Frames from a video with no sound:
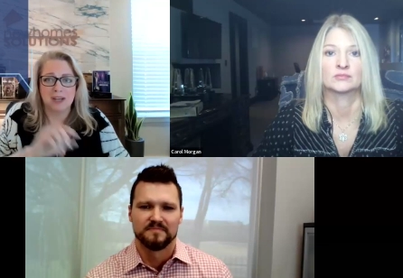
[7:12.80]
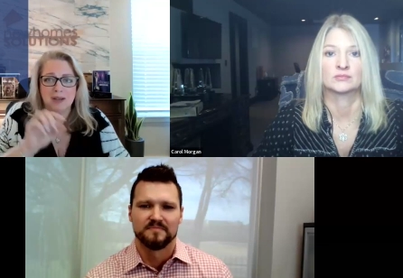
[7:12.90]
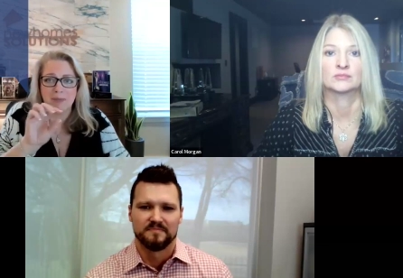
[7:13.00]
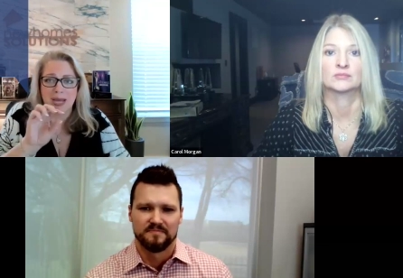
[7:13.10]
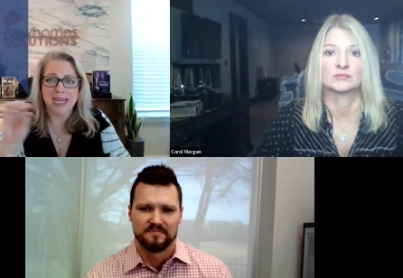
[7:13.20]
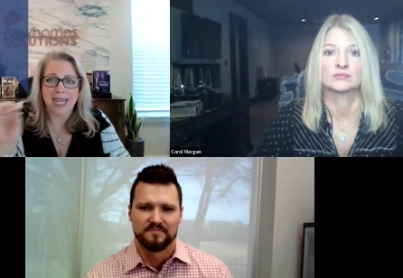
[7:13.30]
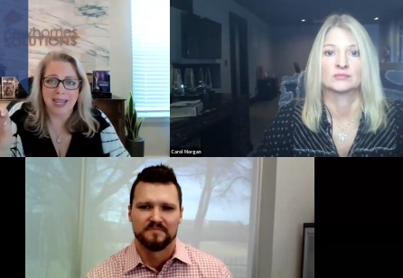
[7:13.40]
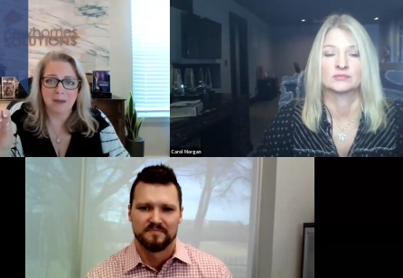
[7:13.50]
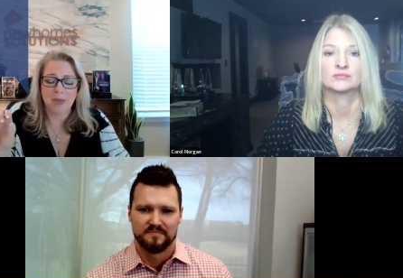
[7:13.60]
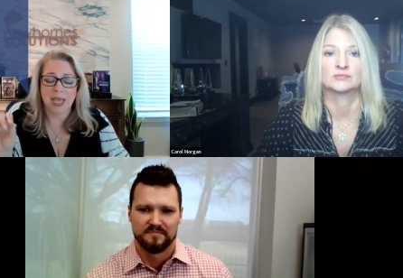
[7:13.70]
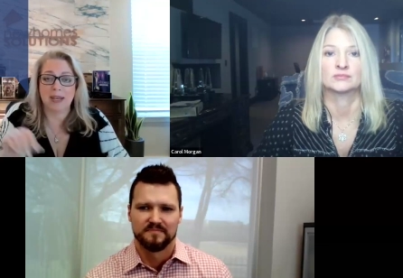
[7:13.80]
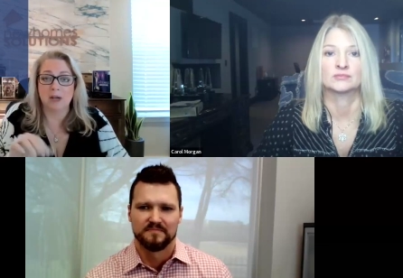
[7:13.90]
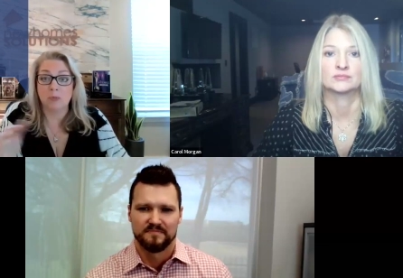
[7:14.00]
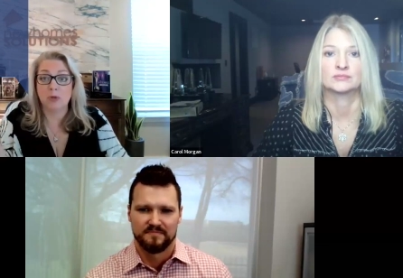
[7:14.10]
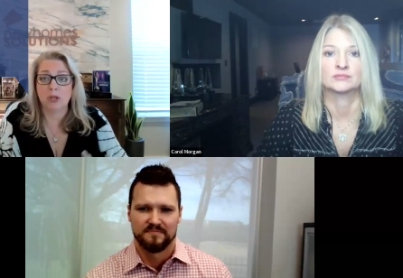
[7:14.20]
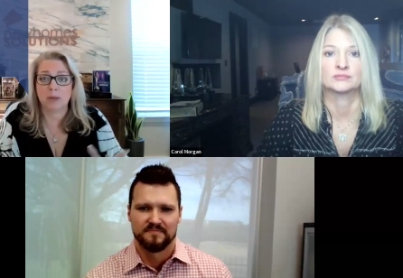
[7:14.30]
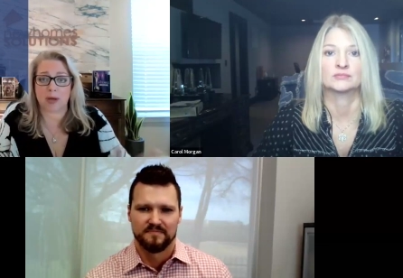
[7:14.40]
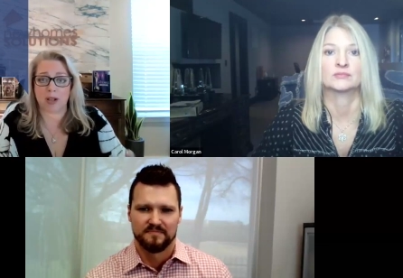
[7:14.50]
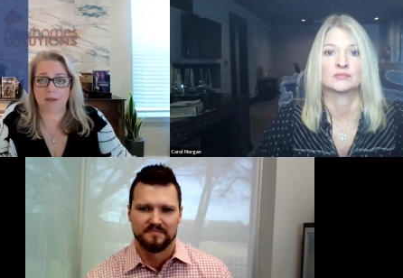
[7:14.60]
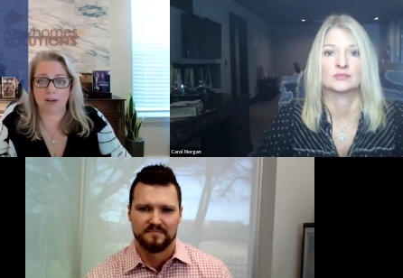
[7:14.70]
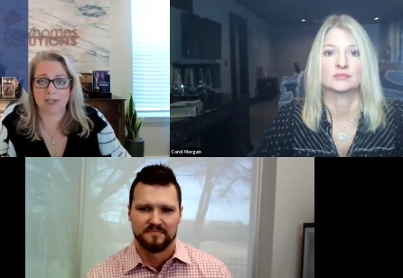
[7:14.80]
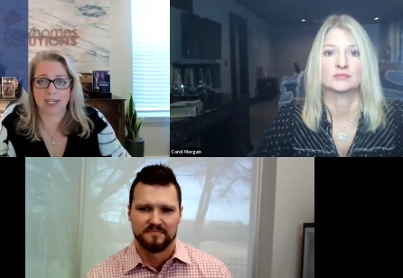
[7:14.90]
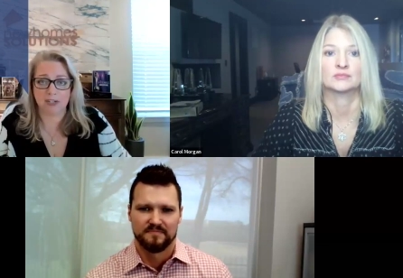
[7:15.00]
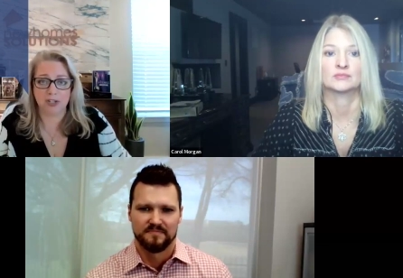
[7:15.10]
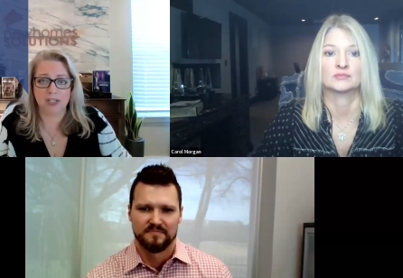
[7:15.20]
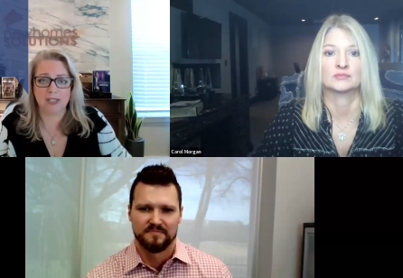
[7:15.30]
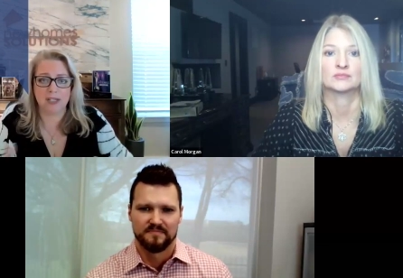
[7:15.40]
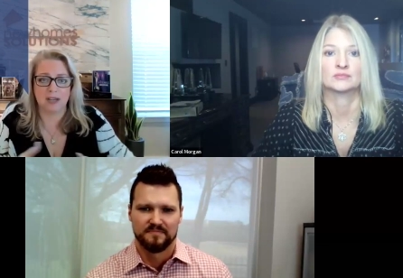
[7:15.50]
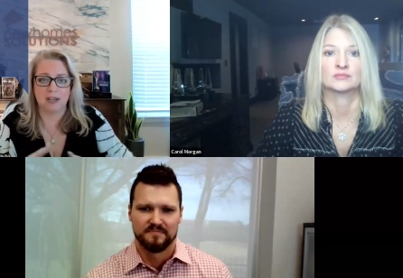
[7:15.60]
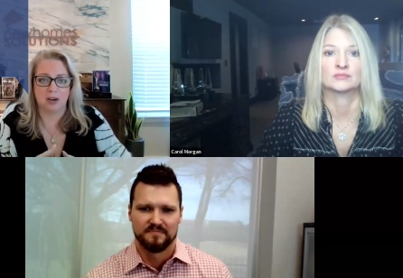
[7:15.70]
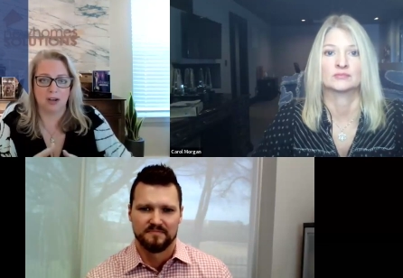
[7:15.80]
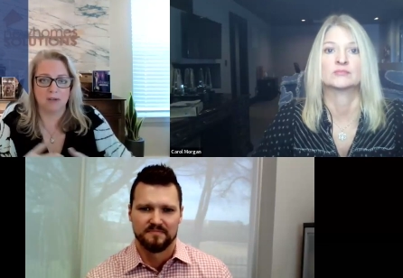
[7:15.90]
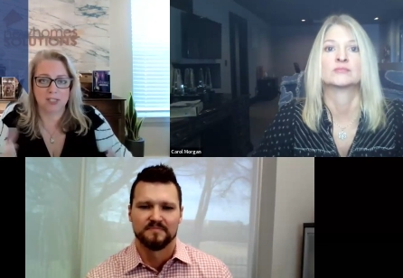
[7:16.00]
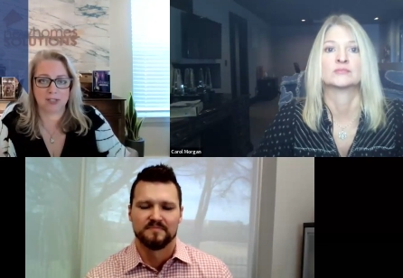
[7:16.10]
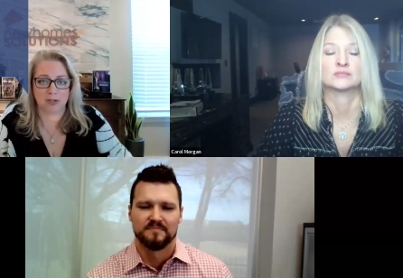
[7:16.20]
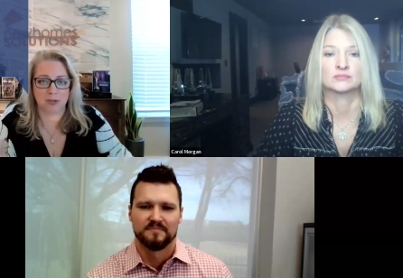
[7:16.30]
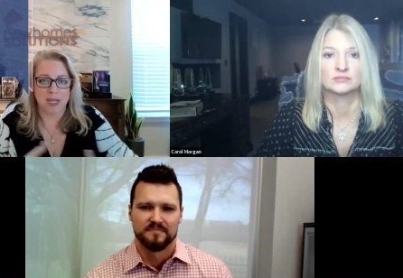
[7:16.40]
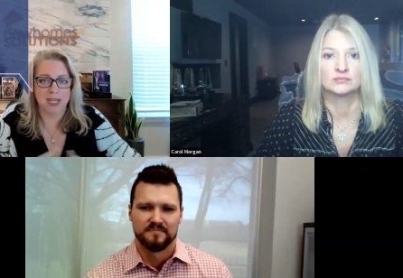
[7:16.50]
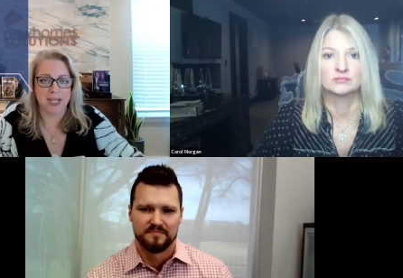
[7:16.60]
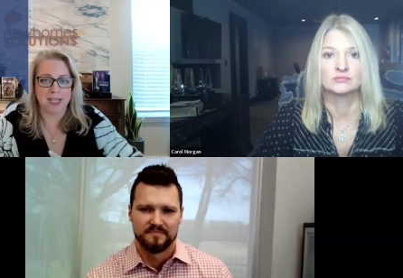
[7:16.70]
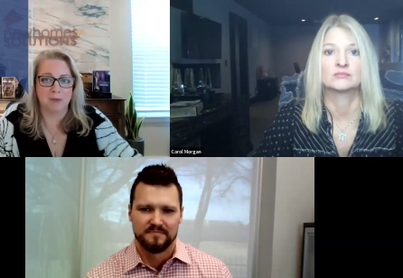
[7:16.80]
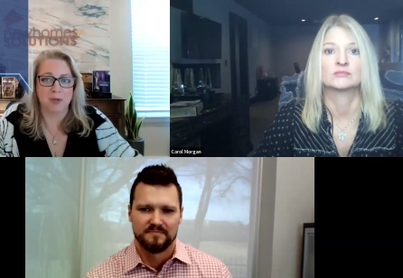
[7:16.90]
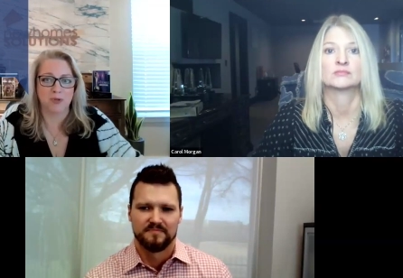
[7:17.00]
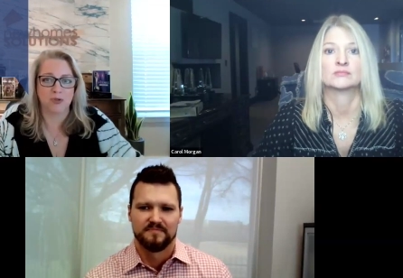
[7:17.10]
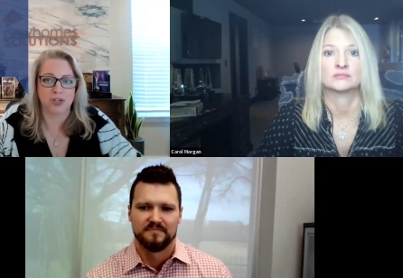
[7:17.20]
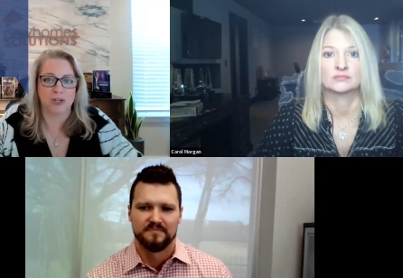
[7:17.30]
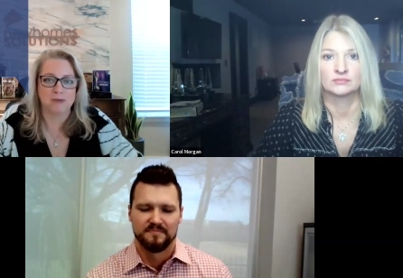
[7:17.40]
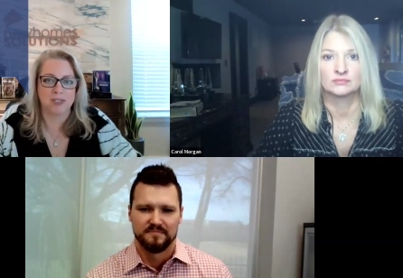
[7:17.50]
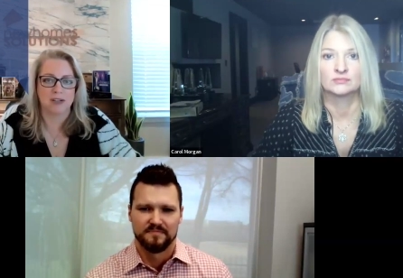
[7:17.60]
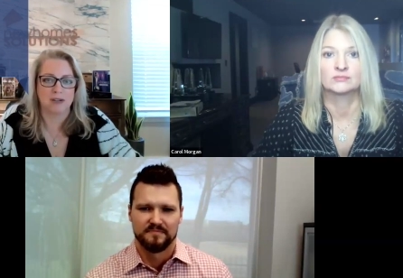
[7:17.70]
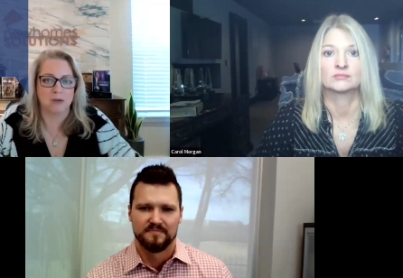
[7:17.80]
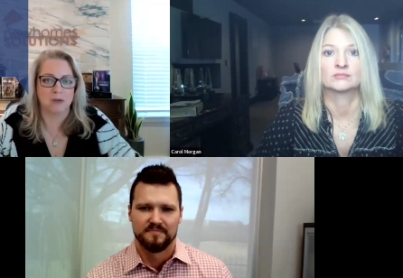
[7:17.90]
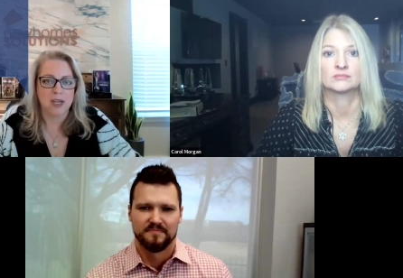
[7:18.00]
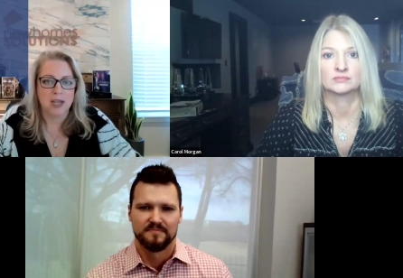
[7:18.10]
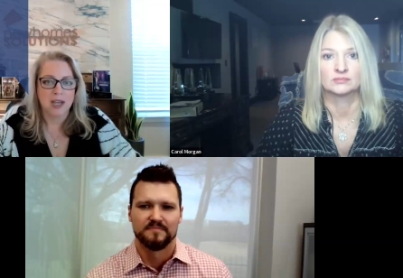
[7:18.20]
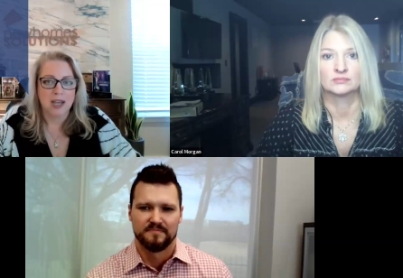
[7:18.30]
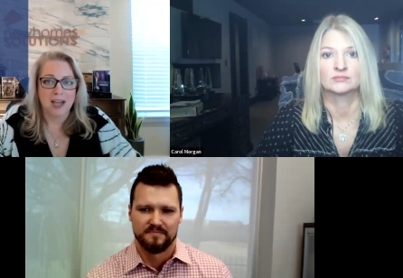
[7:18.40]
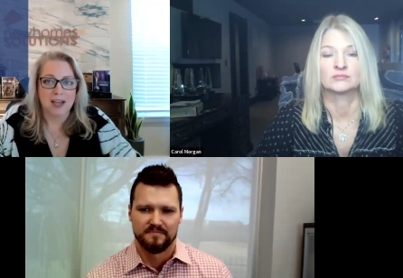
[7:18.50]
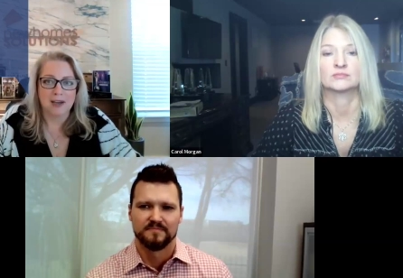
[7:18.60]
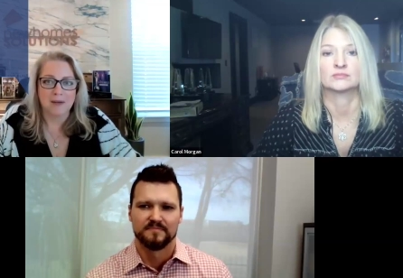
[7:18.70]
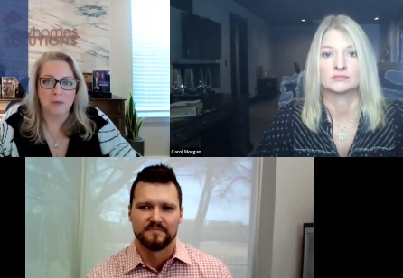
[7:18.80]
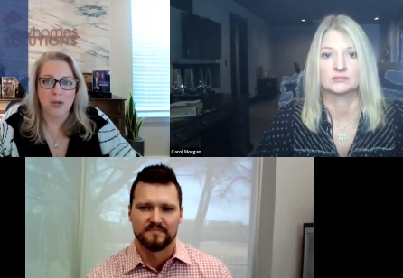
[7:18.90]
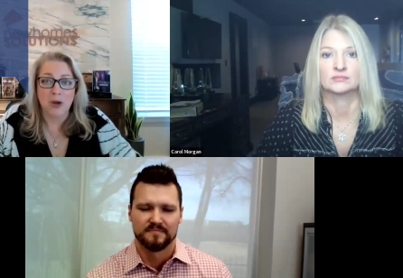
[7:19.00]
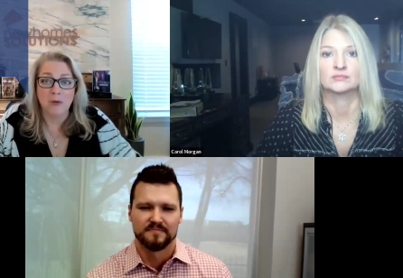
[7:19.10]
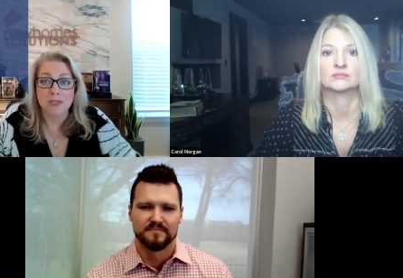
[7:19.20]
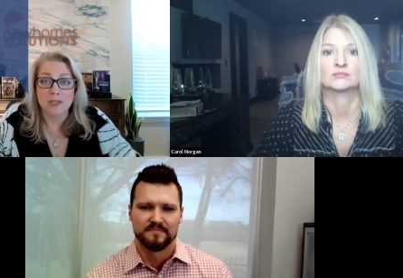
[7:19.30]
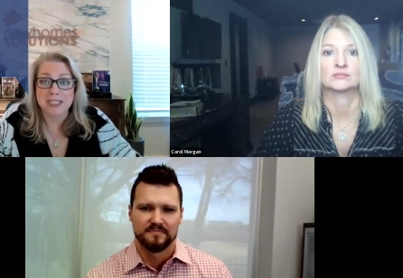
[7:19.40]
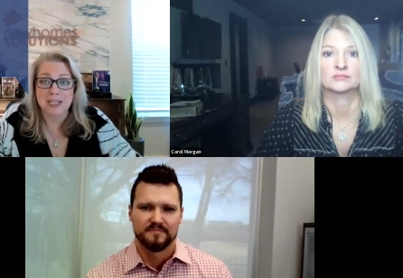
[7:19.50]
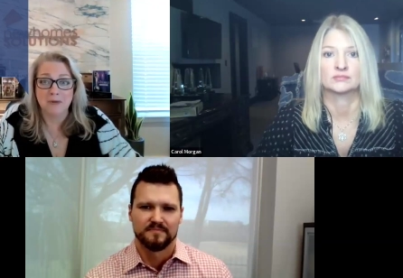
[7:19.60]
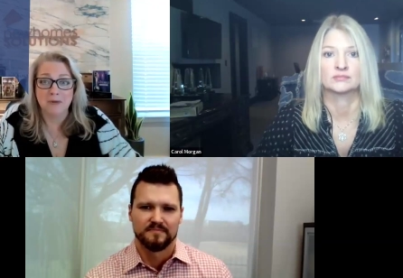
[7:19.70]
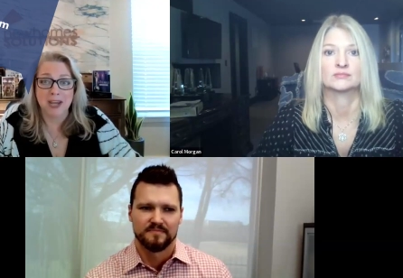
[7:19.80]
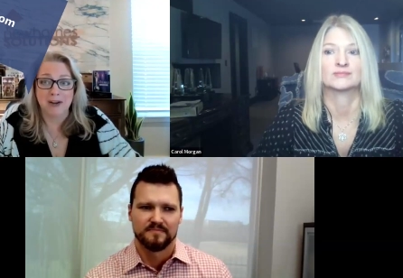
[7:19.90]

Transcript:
Speaker 1: uh, by name and it'll pull up all of our sessions. Uh, all of us are speaking at the Builder Show. So um, we hope to see